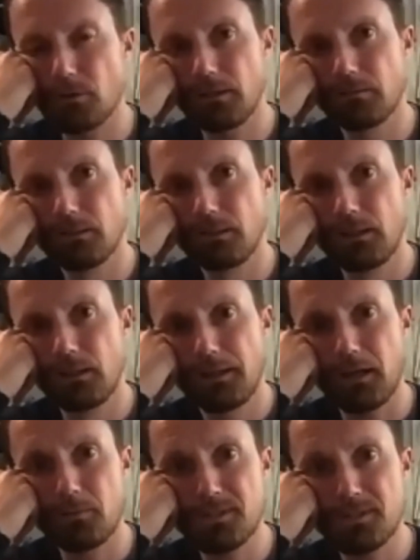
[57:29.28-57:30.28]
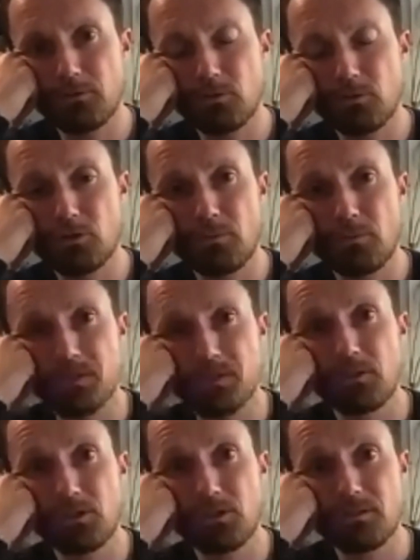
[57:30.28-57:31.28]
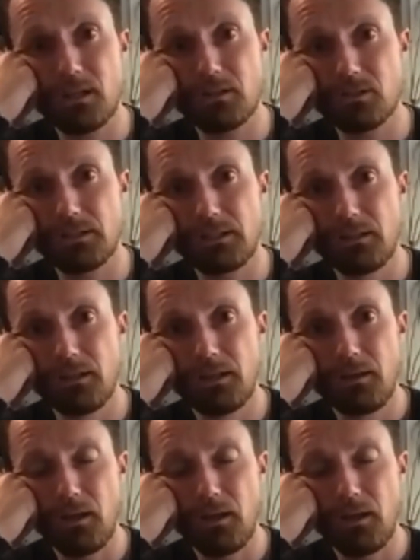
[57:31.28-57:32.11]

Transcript: And that comes down to the terms and conditions, actually. I mean,